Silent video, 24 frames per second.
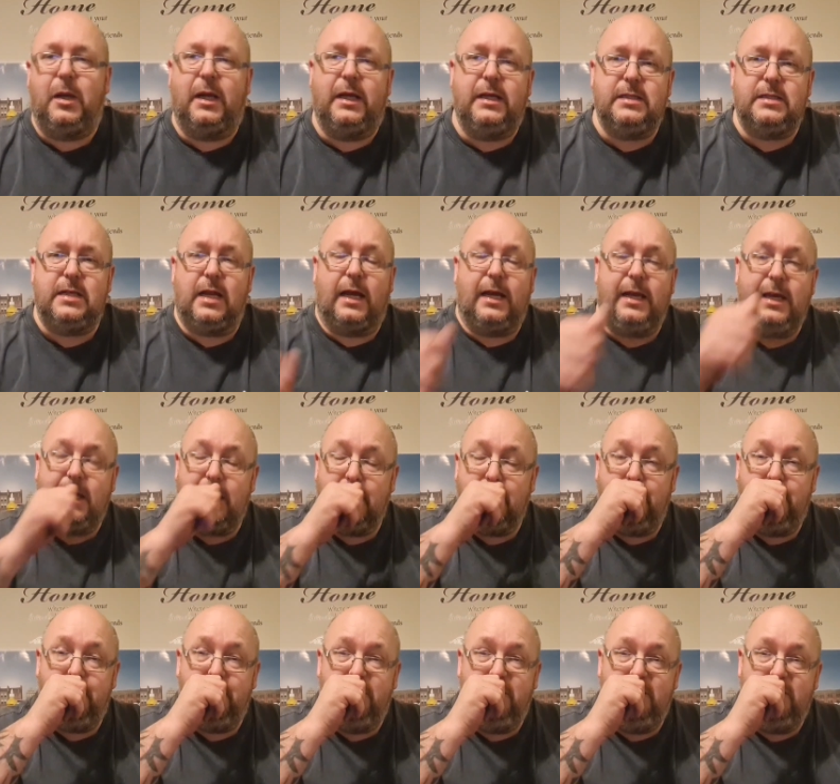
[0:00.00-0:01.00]
Please like,
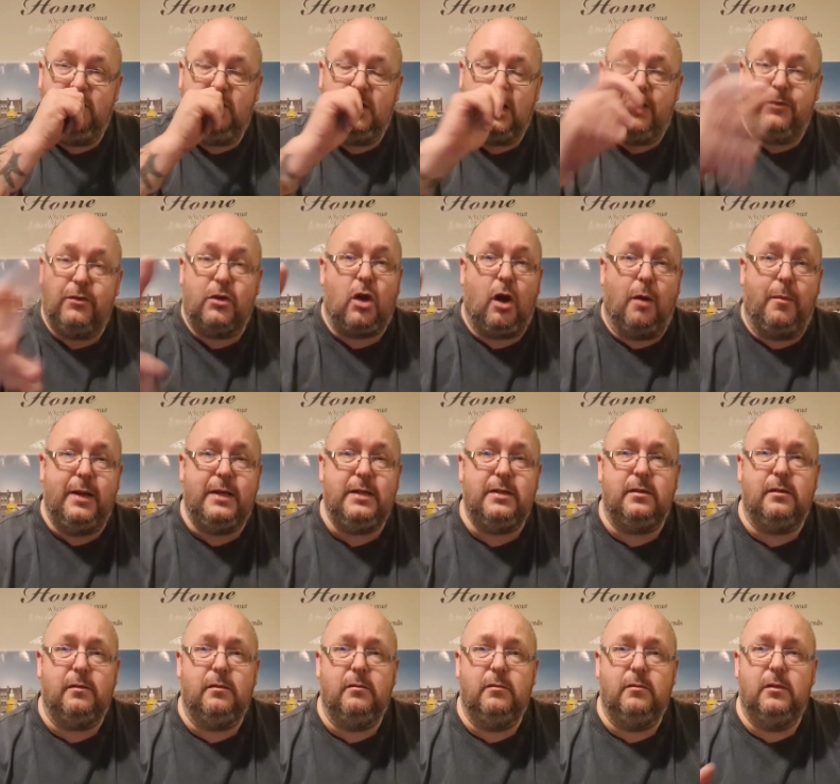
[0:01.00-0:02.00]
leave a
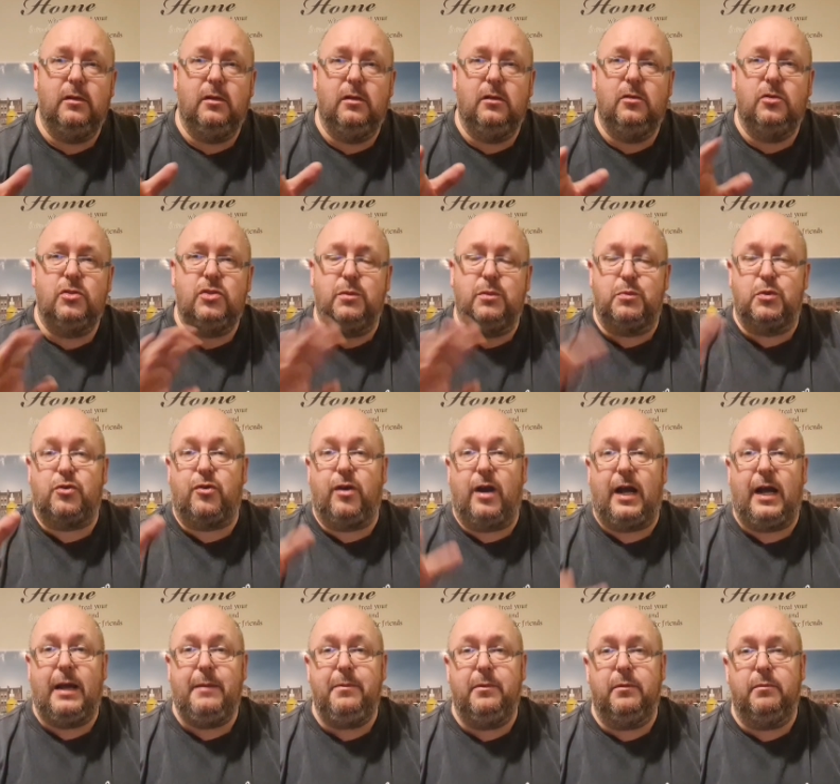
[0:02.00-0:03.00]
comment,
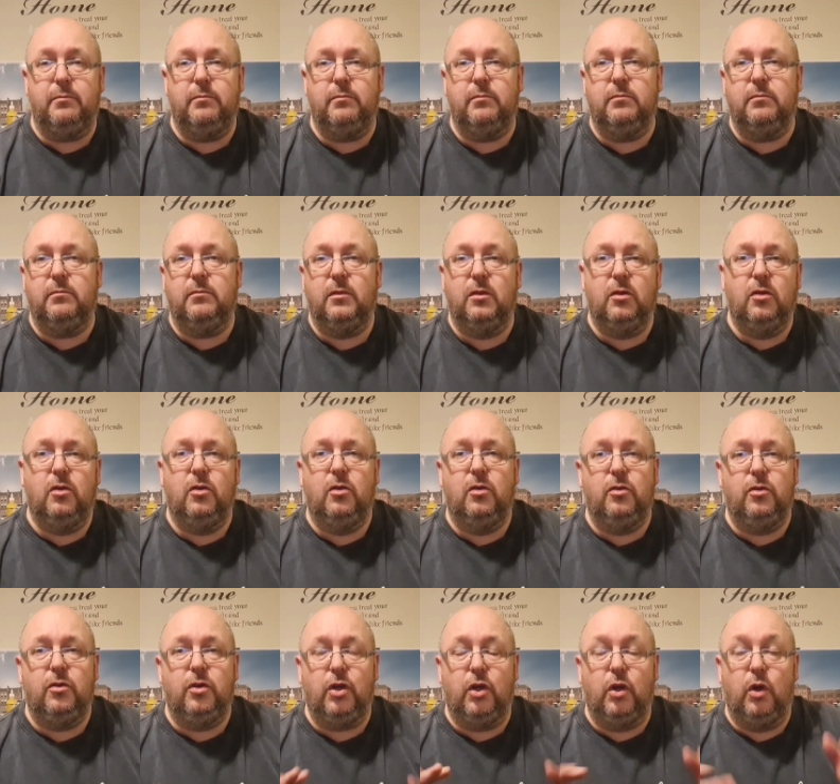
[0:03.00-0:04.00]
subscribe.
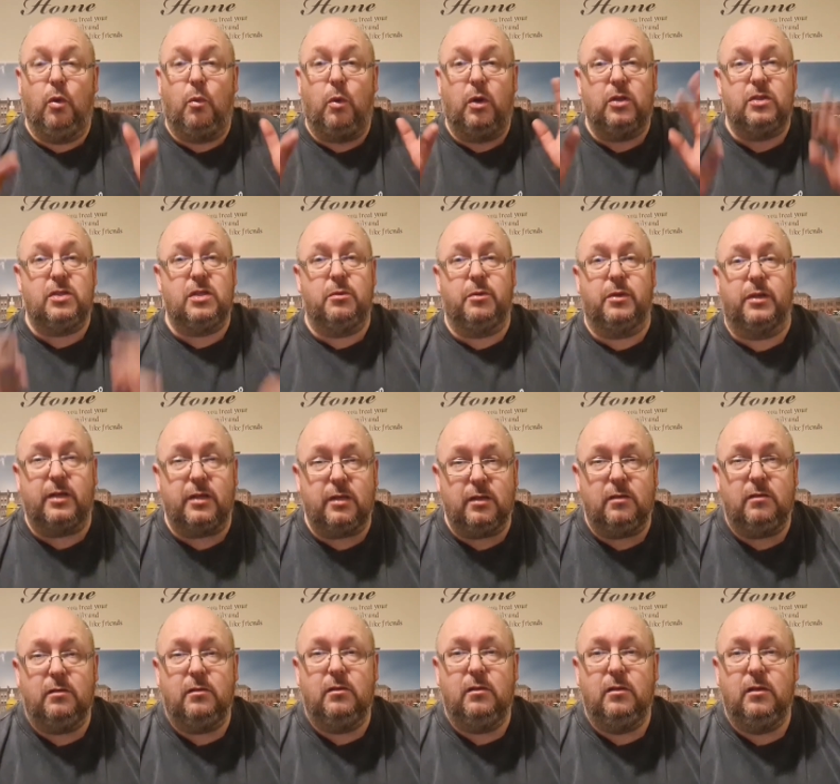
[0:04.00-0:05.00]
You know what to do with
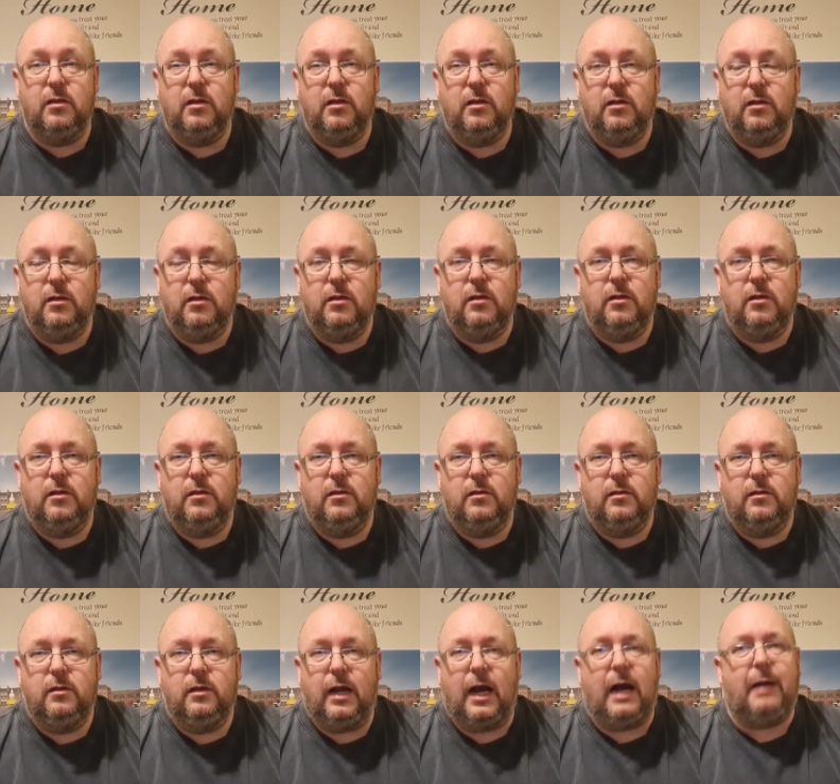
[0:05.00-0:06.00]
it.
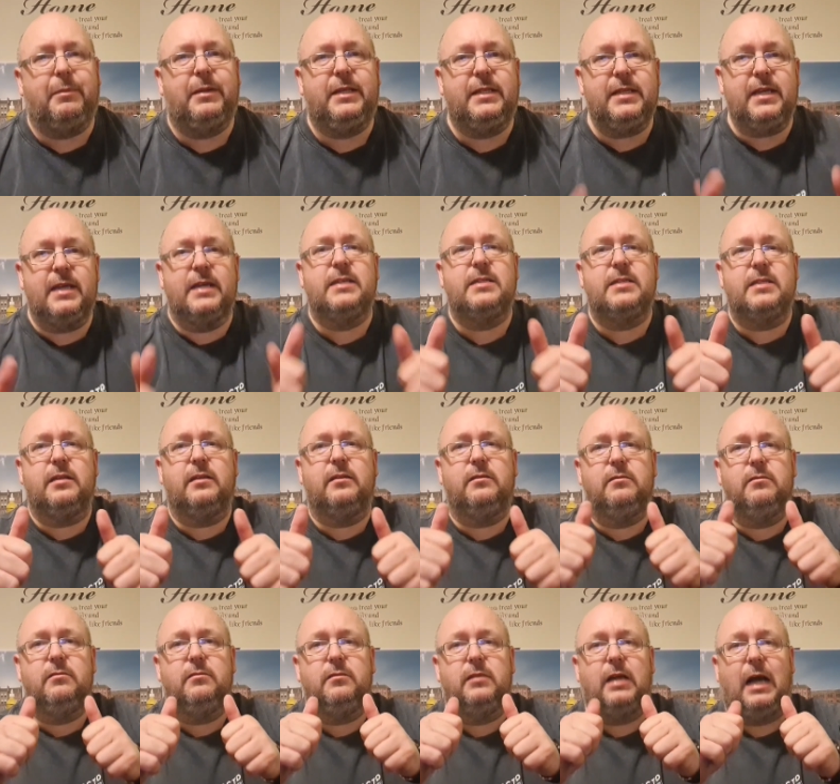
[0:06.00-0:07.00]
Happy days,
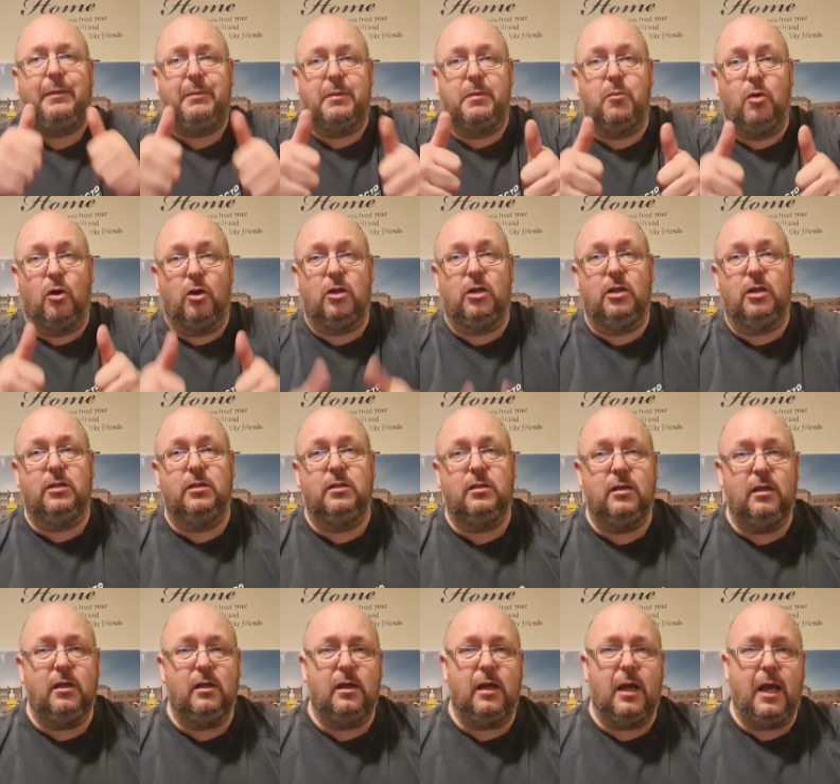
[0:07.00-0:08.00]
happy
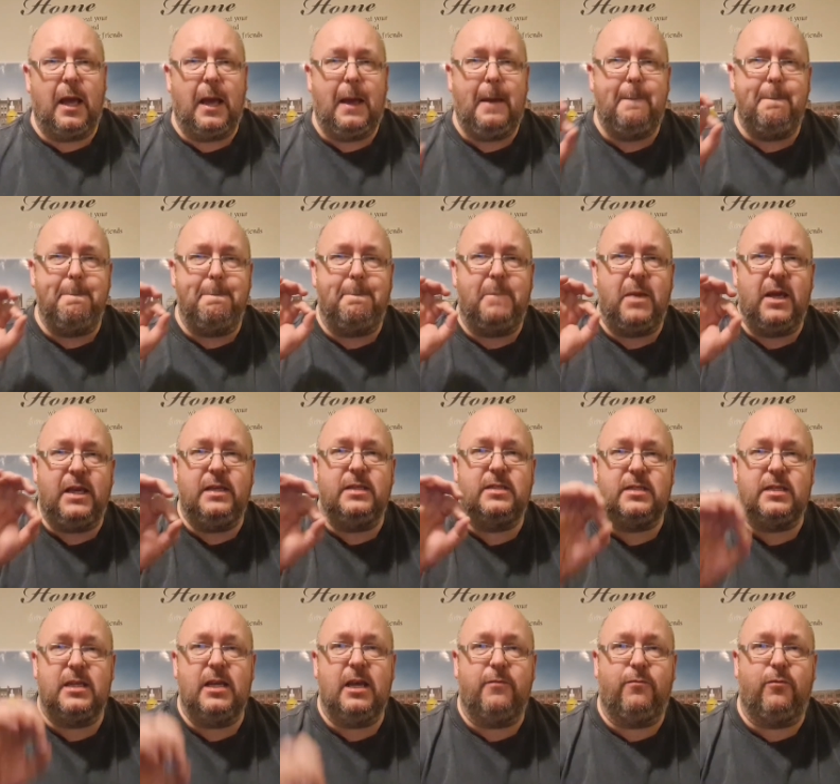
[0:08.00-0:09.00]
modelling, and be
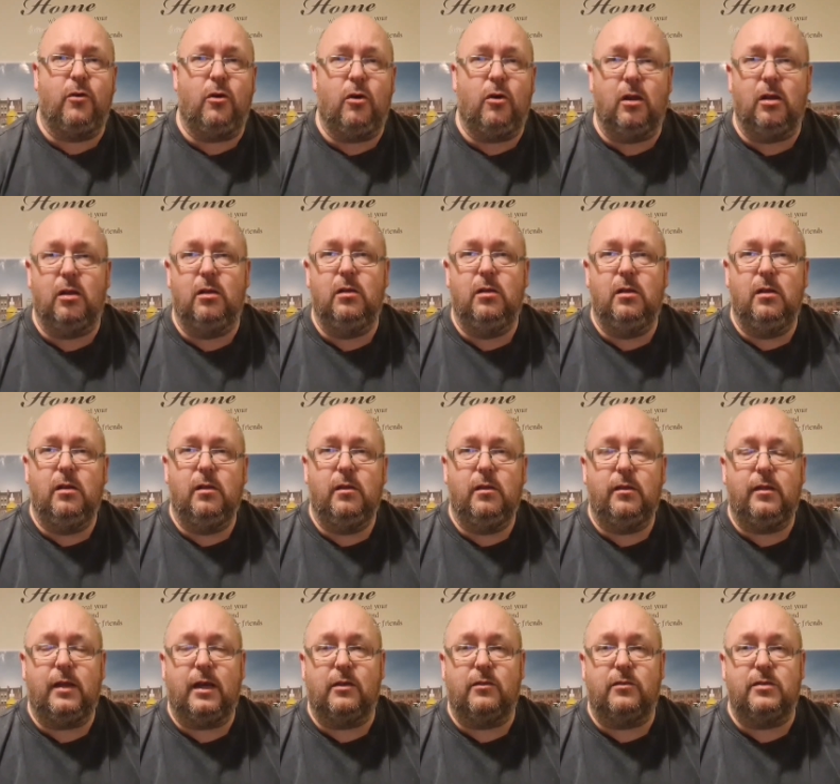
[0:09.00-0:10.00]
safe all.
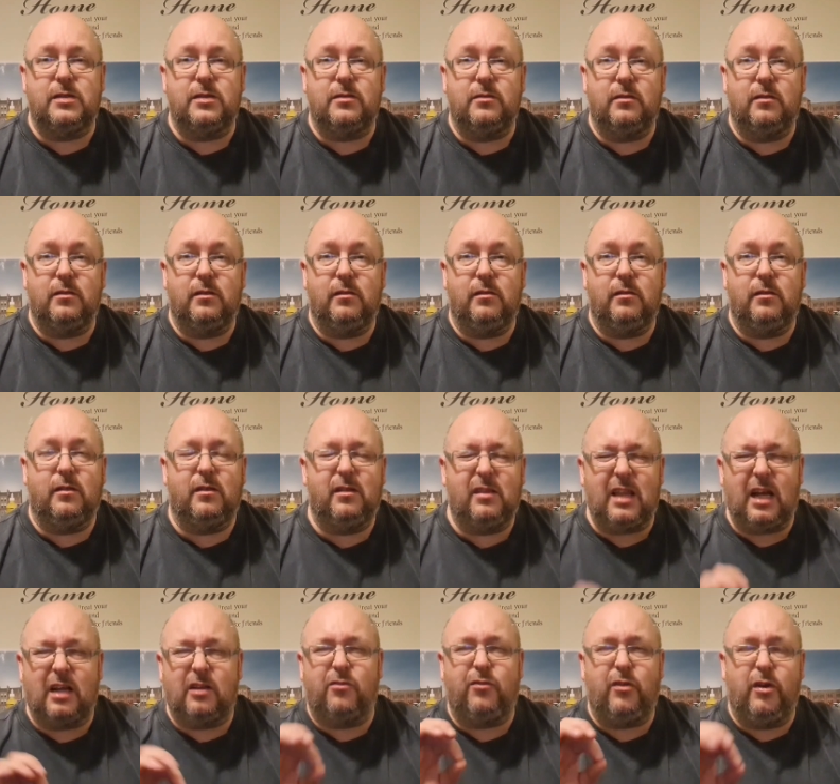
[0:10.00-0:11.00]
Thanks
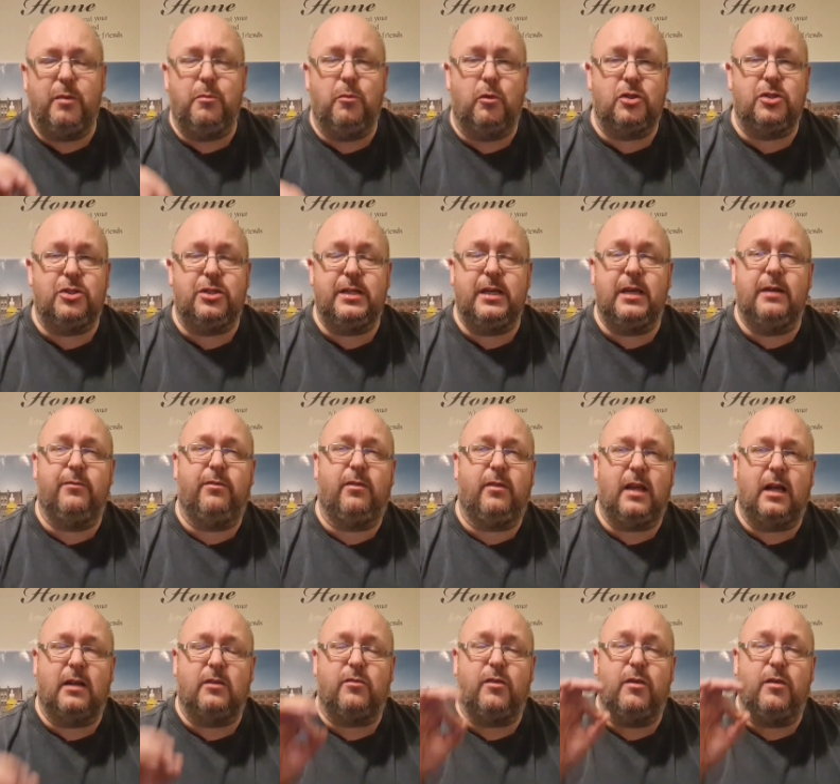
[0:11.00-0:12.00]
very much, Dave.
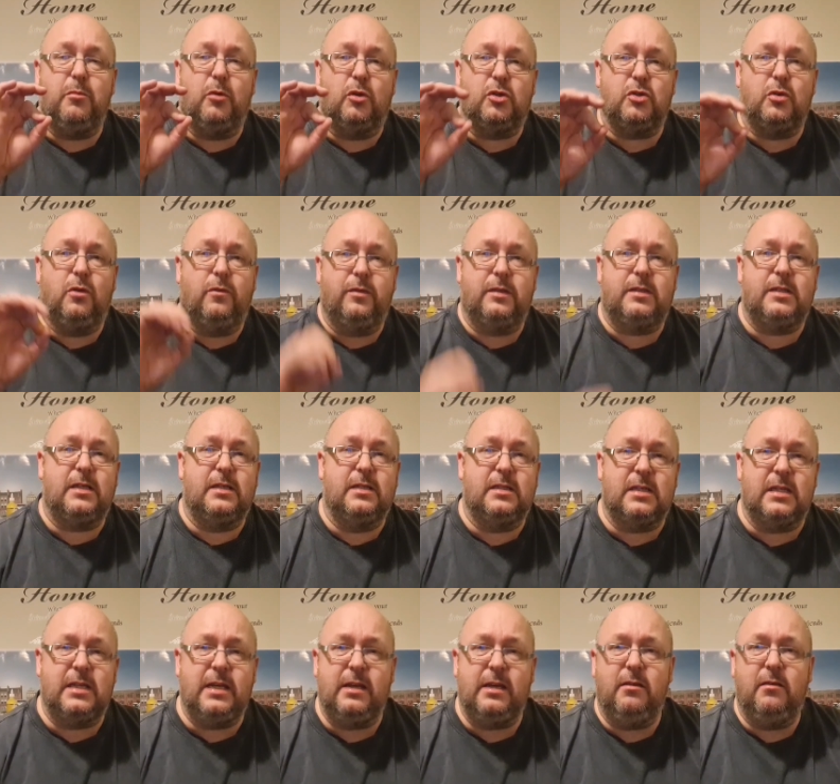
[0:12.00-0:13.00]
Thanks very much over
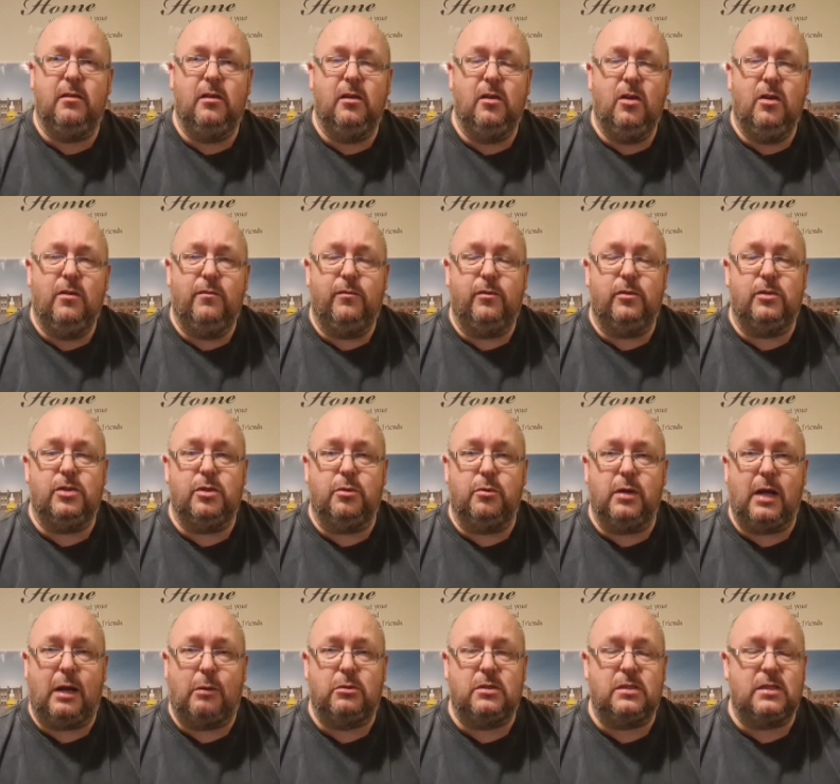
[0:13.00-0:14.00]
Tinsley for
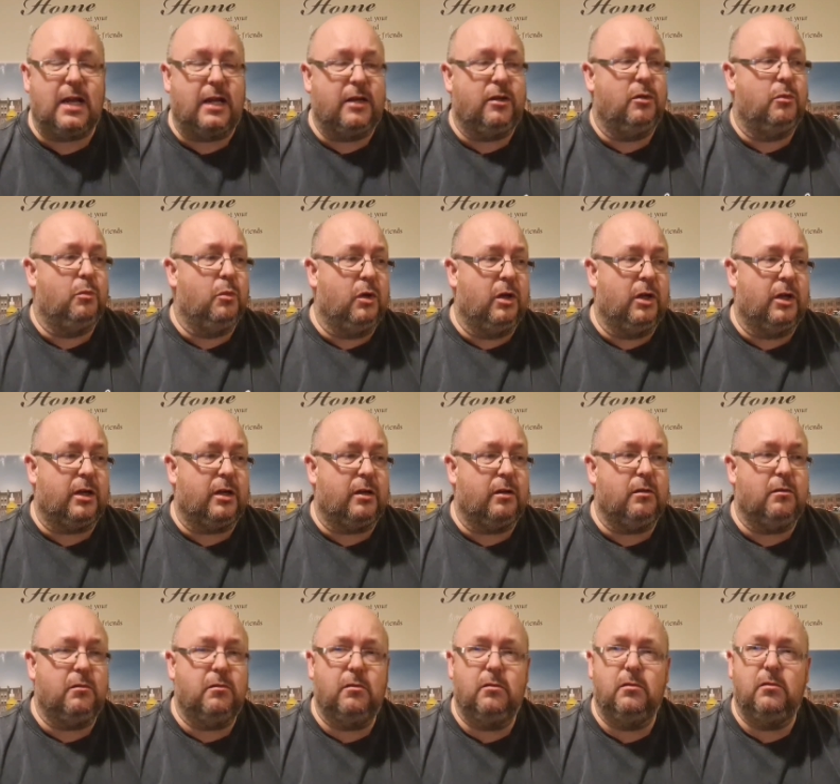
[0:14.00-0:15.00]
doing outstanding
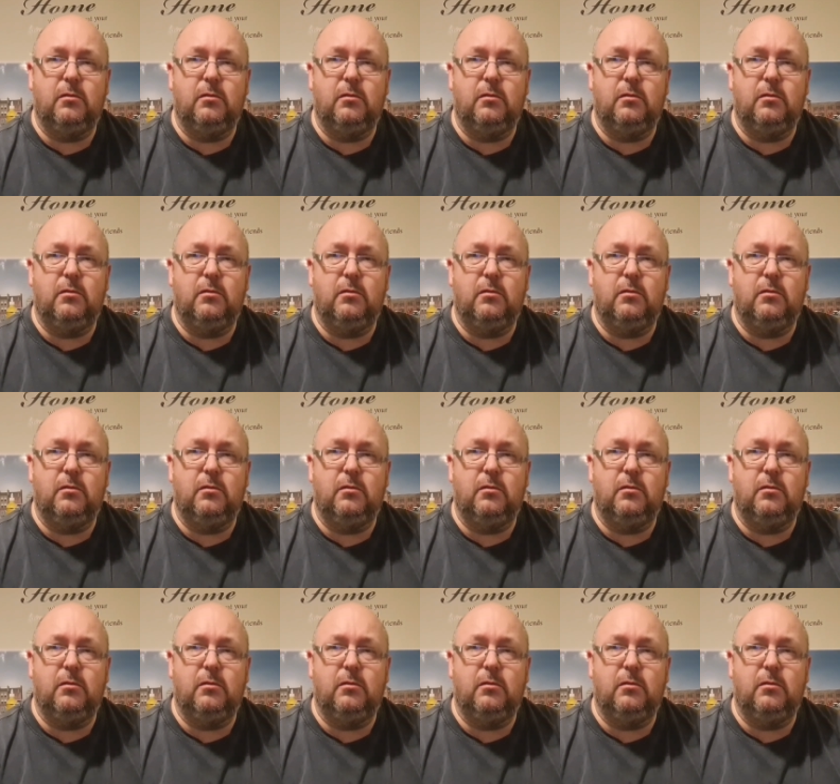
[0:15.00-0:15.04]
work.